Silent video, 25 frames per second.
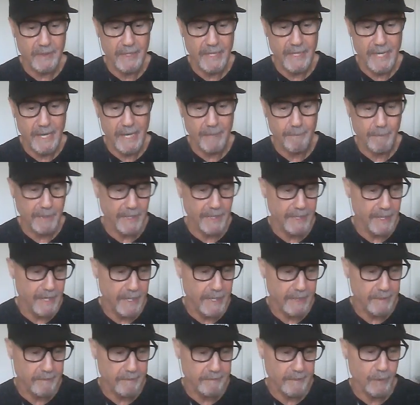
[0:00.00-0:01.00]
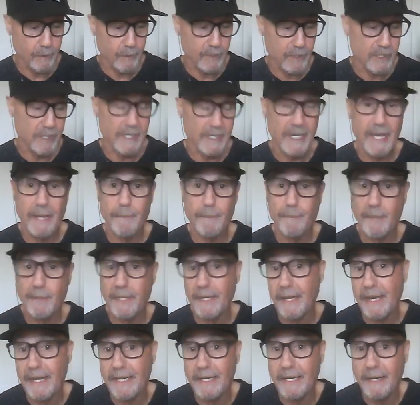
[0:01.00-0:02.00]
The APA, who is the
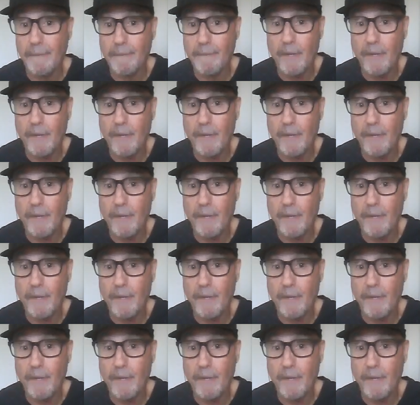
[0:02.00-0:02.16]
APA,